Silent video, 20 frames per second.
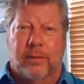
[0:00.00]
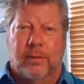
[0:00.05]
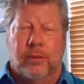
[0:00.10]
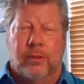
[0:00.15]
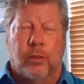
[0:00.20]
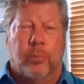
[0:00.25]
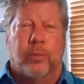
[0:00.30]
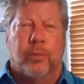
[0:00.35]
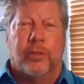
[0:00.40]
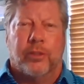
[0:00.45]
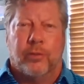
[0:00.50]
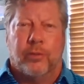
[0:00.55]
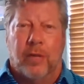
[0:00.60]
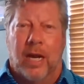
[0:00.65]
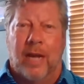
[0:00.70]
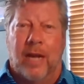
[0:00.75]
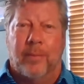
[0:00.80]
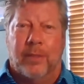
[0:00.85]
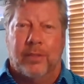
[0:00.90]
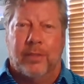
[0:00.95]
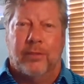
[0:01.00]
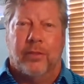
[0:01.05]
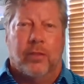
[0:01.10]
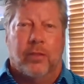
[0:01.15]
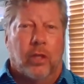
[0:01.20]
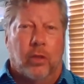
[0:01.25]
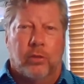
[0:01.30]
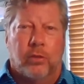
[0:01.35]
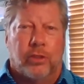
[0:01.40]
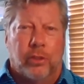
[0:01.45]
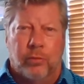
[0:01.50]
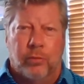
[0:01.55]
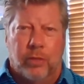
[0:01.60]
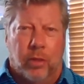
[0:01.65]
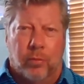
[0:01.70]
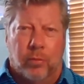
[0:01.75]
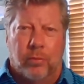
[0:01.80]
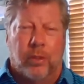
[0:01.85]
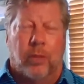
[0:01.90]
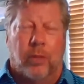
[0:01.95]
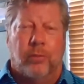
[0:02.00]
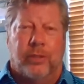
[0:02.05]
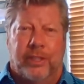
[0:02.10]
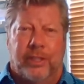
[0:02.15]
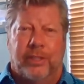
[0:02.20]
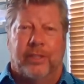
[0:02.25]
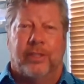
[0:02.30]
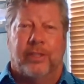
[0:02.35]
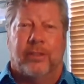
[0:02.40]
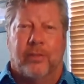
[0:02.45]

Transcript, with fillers: to prescribe it to those who don't know Jesus